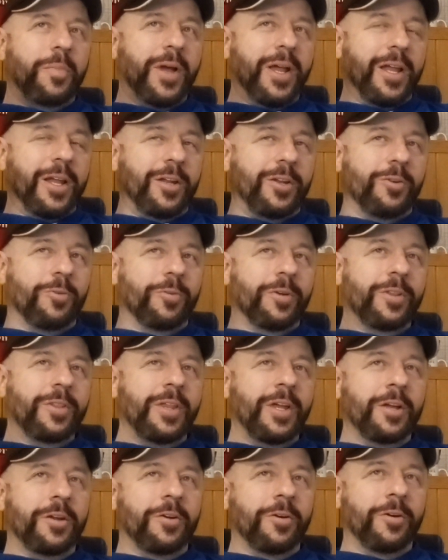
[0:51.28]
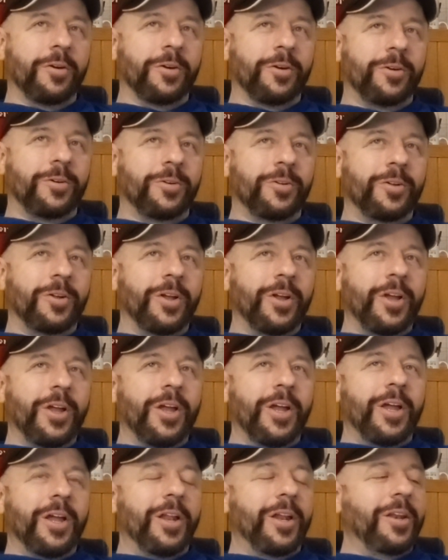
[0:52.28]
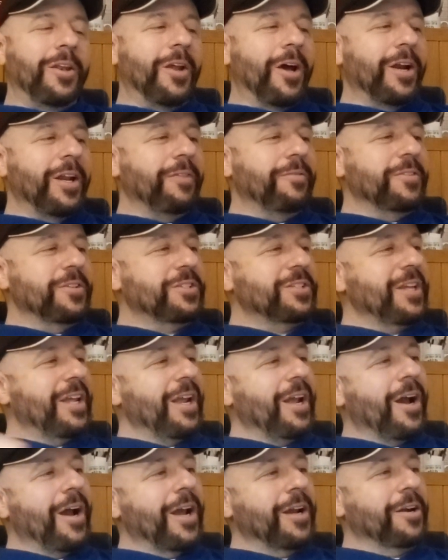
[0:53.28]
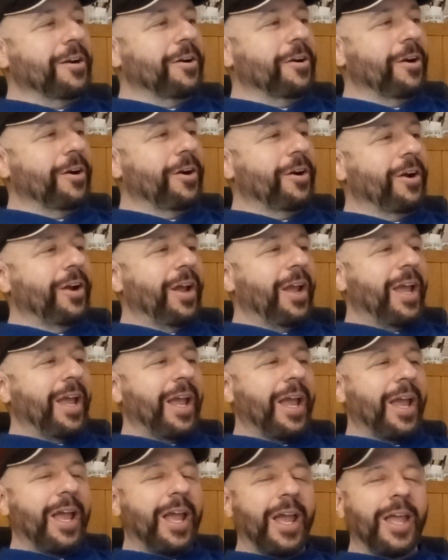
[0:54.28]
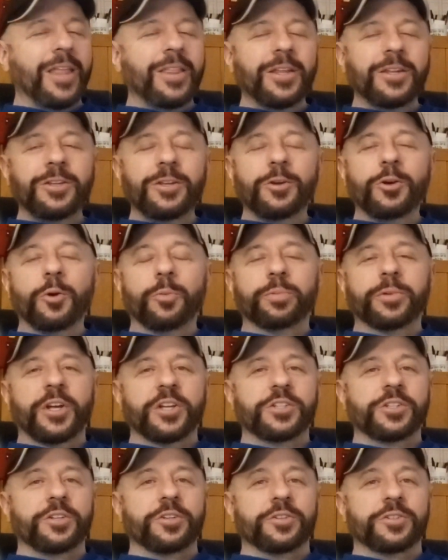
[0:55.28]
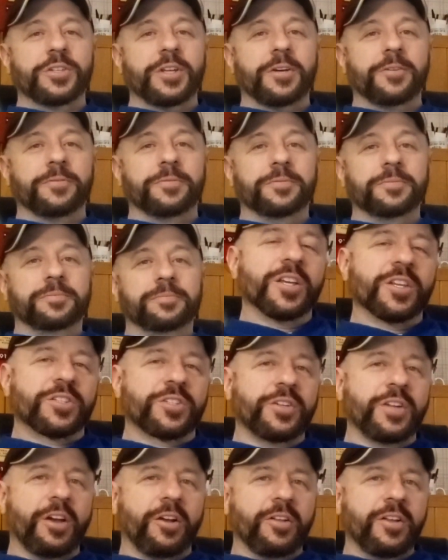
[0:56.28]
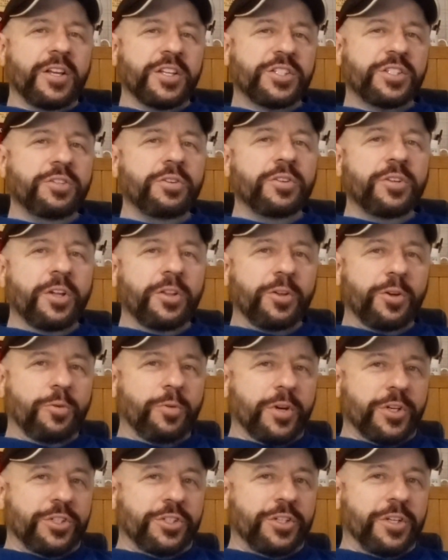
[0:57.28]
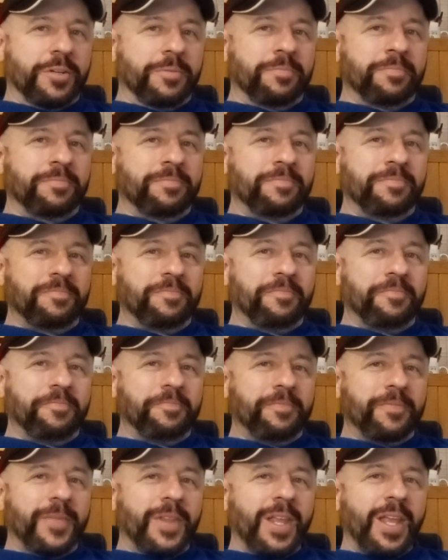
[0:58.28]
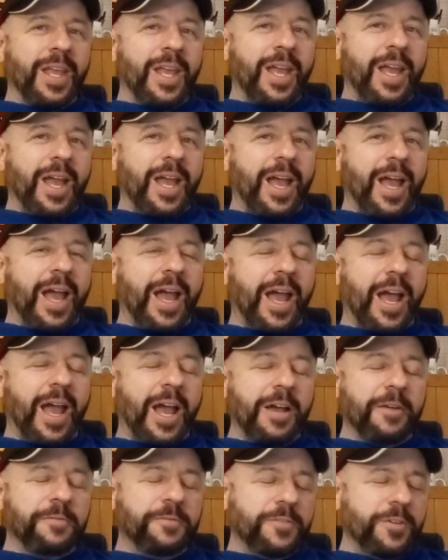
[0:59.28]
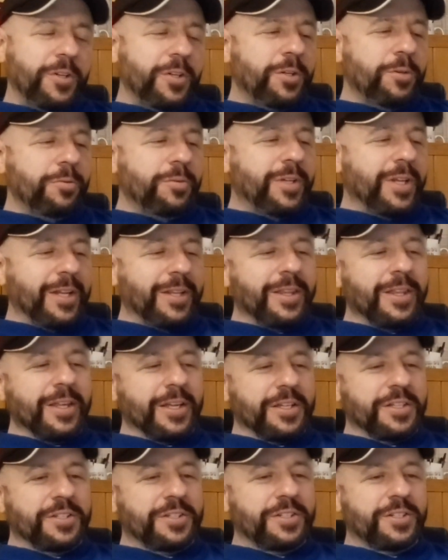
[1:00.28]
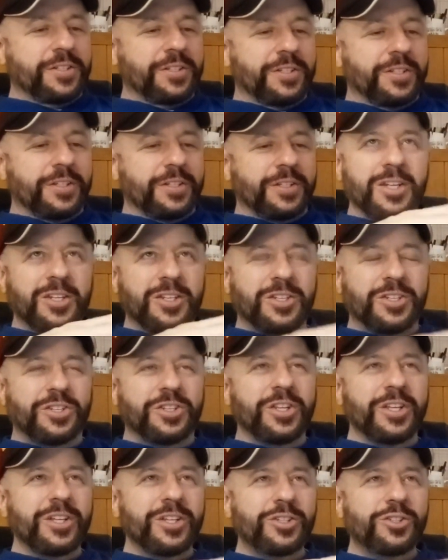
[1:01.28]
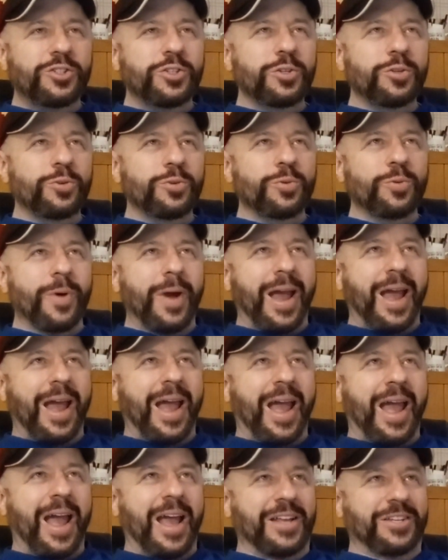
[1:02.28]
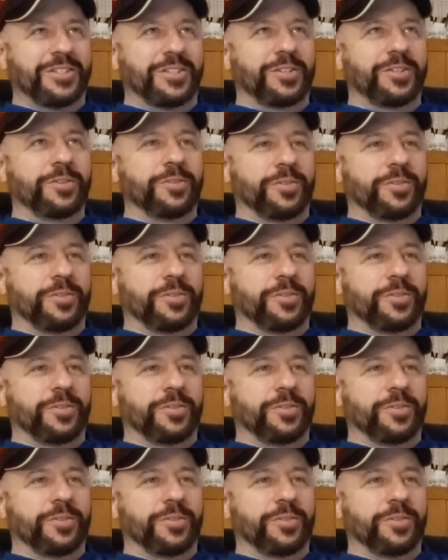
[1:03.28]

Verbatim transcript: by ignoring that girl, not even saying hi to her, and then you go pleasure yourself? So now I'll ask you another question. After you did this, did you ask